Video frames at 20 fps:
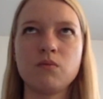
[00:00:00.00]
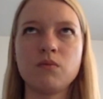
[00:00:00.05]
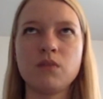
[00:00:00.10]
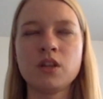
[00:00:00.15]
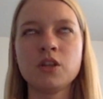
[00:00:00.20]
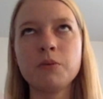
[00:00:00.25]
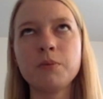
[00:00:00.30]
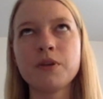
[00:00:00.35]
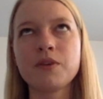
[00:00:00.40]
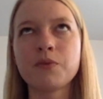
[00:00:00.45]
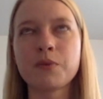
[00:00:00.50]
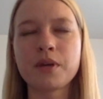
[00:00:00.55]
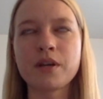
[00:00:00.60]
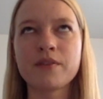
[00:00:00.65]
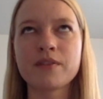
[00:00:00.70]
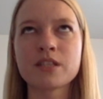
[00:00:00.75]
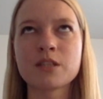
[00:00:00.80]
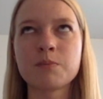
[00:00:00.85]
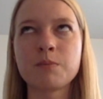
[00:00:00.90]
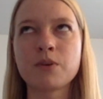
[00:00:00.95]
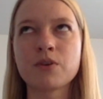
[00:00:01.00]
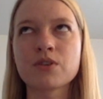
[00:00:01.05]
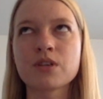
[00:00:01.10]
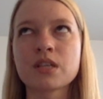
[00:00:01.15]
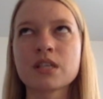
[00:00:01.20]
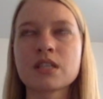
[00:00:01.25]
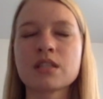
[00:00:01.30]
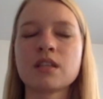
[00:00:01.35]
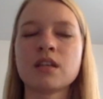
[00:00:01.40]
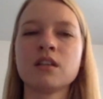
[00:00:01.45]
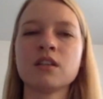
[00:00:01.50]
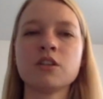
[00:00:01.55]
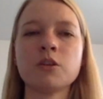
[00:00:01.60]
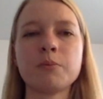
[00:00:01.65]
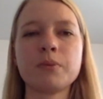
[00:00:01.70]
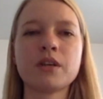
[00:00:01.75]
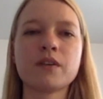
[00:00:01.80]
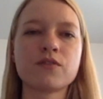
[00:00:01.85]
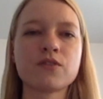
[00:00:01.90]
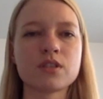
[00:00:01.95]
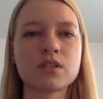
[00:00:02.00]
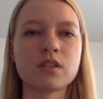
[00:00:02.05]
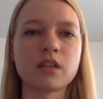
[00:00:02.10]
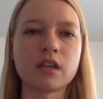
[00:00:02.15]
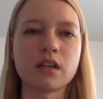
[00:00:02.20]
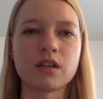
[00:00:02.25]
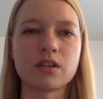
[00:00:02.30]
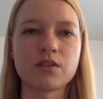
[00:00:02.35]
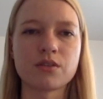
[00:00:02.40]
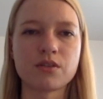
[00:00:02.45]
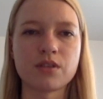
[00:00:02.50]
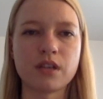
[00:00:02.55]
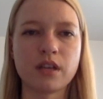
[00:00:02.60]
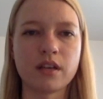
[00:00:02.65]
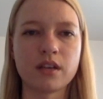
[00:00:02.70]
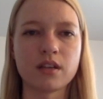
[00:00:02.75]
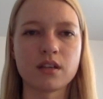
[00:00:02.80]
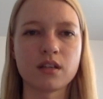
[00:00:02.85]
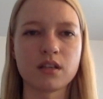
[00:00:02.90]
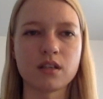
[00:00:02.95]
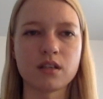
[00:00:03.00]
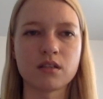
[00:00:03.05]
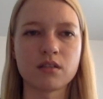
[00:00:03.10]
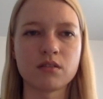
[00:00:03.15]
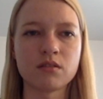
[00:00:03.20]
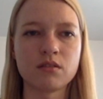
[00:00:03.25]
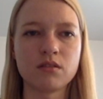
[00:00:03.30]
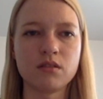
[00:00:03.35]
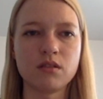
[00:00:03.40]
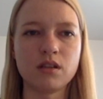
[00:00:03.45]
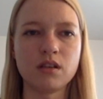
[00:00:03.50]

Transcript: a little bit of what I've experienced and a little bit of just like understanding